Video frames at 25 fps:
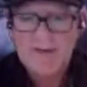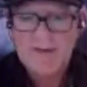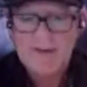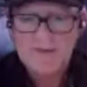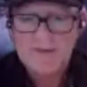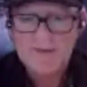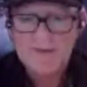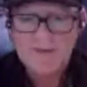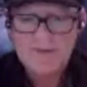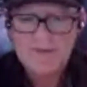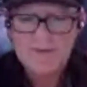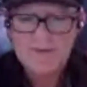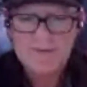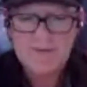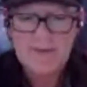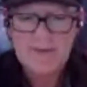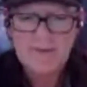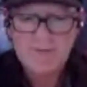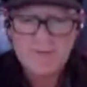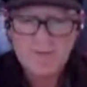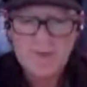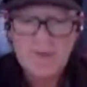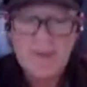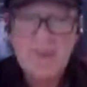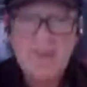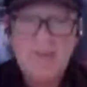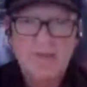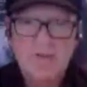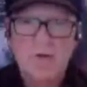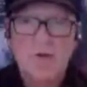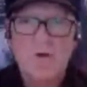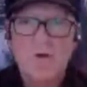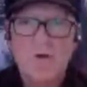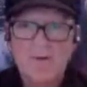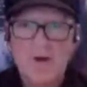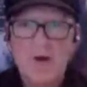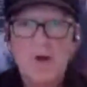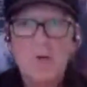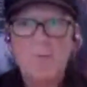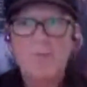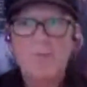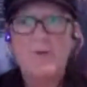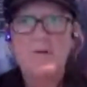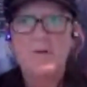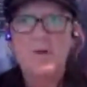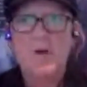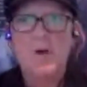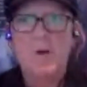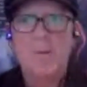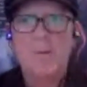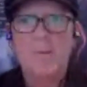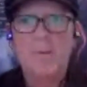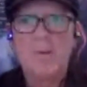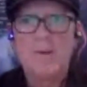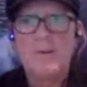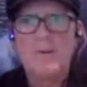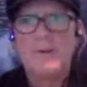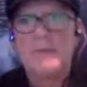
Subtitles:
and that really sort of opened up